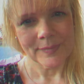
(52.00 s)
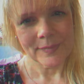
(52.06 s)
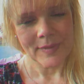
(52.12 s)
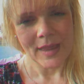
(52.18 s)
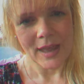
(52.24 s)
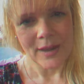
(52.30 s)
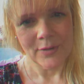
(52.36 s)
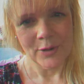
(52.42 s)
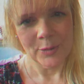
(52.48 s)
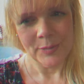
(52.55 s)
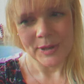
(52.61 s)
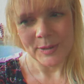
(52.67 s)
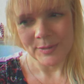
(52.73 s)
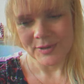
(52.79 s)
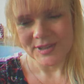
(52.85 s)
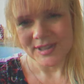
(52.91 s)
I've heard
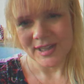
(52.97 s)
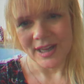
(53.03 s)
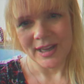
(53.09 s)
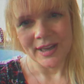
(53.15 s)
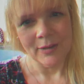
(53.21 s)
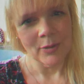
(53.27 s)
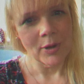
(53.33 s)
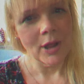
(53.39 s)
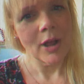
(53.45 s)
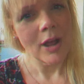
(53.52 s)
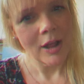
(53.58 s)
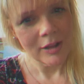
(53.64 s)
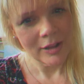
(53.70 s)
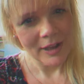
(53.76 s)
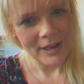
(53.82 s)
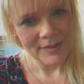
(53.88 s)
people say, well, all
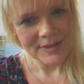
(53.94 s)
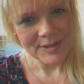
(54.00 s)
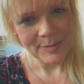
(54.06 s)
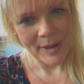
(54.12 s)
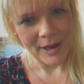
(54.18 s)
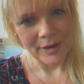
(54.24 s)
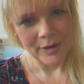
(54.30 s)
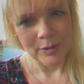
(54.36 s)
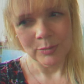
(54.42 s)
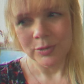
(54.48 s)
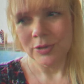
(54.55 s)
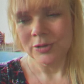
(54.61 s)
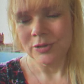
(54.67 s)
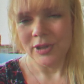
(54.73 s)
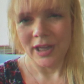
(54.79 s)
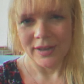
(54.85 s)
lives matter,
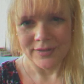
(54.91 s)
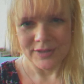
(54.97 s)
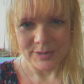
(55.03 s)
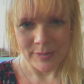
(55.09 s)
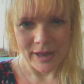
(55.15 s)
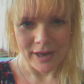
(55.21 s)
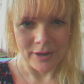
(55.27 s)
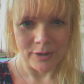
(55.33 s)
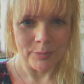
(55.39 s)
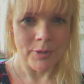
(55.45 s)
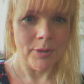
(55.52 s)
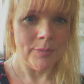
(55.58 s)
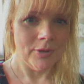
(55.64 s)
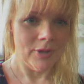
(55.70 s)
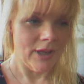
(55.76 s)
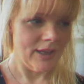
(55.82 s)
blue lives matter,
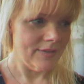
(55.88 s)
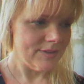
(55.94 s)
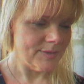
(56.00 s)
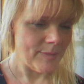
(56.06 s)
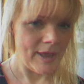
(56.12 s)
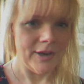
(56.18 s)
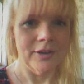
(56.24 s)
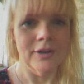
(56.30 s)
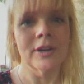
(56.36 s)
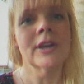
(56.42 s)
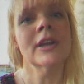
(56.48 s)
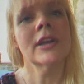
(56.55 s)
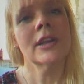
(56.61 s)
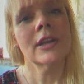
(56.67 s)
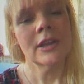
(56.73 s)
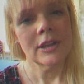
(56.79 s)
purple lives matter.
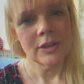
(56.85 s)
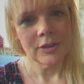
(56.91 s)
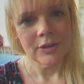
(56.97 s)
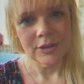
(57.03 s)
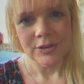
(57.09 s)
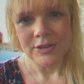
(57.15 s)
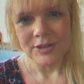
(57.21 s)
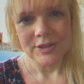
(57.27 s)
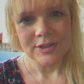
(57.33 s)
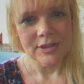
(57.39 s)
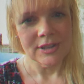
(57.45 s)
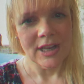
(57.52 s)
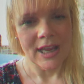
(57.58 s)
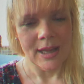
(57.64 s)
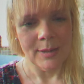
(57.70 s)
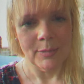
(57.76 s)
You could just
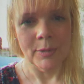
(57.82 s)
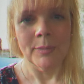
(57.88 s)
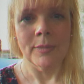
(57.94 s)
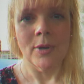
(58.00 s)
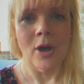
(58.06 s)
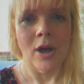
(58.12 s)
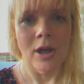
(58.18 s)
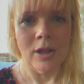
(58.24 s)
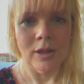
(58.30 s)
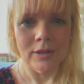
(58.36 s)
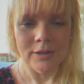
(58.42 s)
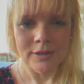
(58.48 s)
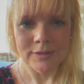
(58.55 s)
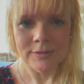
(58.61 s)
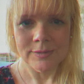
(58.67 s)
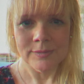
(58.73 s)
name them all.
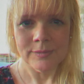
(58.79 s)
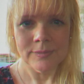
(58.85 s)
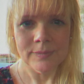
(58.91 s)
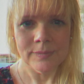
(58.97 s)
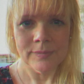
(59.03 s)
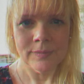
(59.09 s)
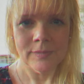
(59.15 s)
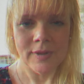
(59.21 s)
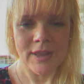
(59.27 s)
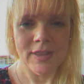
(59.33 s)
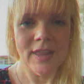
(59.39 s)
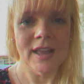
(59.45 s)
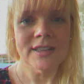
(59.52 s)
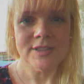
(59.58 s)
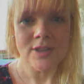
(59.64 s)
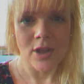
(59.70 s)
And
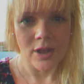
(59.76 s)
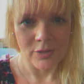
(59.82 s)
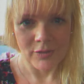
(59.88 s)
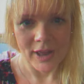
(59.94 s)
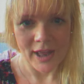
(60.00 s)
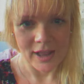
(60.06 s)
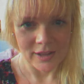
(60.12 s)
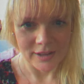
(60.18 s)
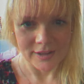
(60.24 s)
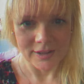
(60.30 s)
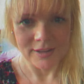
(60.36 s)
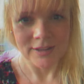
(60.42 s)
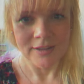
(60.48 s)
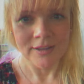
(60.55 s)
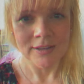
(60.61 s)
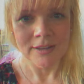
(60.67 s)
that's all valid,
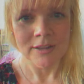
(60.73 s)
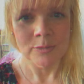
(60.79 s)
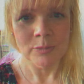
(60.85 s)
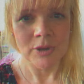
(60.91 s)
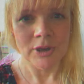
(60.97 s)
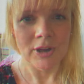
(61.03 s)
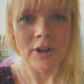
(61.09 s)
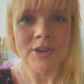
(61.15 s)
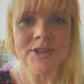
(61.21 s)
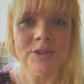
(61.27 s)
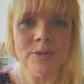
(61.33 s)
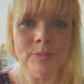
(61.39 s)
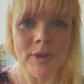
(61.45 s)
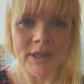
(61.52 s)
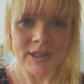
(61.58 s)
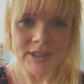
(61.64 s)
but it also
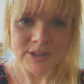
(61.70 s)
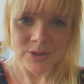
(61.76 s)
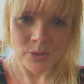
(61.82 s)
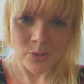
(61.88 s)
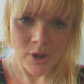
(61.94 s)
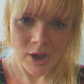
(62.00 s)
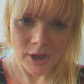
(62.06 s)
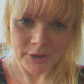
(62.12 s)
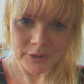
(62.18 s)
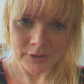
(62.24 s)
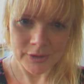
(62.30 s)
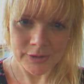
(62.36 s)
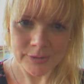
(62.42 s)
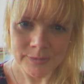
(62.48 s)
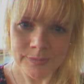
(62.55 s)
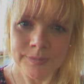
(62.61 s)
muddies the water.
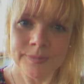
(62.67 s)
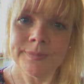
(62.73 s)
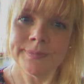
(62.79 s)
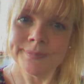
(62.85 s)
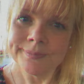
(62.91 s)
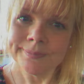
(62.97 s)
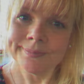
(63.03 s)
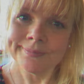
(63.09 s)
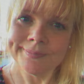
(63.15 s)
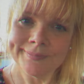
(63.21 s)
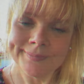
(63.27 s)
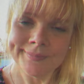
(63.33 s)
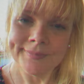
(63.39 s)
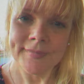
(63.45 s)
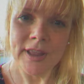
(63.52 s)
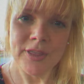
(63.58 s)

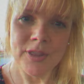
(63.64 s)
And